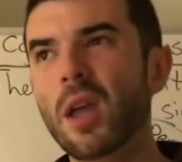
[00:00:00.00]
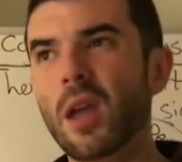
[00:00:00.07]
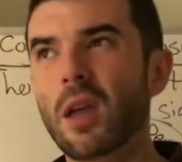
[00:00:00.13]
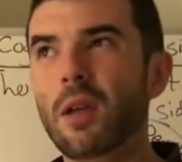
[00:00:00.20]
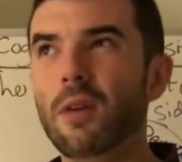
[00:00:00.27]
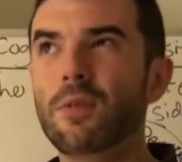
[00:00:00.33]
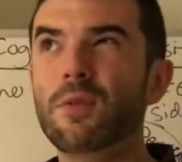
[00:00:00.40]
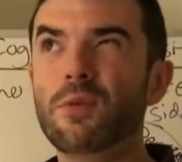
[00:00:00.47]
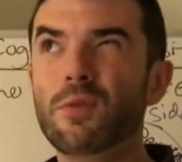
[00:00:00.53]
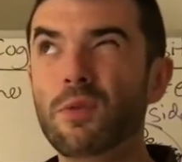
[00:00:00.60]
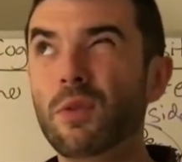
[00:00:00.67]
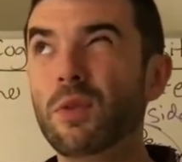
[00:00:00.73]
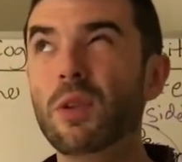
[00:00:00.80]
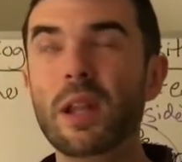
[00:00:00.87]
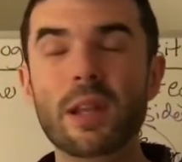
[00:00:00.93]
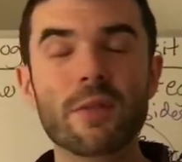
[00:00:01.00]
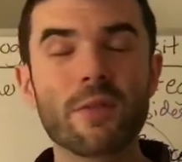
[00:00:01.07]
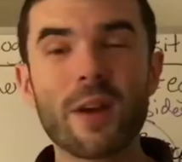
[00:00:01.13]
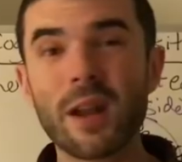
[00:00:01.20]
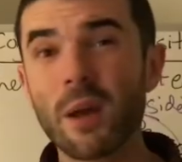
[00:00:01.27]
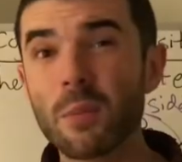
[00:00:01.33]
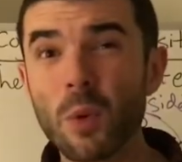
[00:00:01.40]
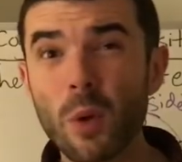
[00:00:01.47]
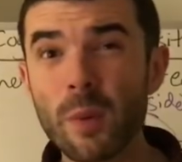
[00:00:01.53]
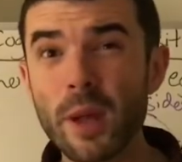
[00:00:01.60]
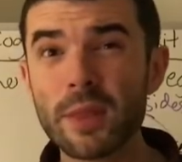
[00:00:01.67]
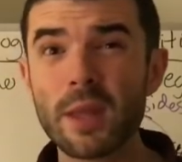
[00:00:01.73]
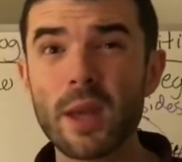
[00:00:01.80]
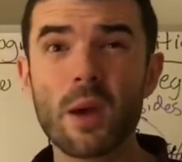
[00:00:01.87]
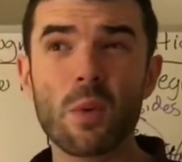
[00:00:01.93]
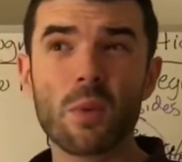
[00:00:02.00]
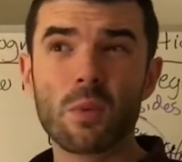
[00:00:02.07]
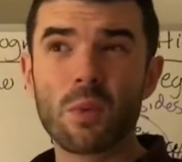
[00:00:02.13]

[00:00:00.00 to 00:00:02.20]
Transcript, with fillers: if you need to find out more about that,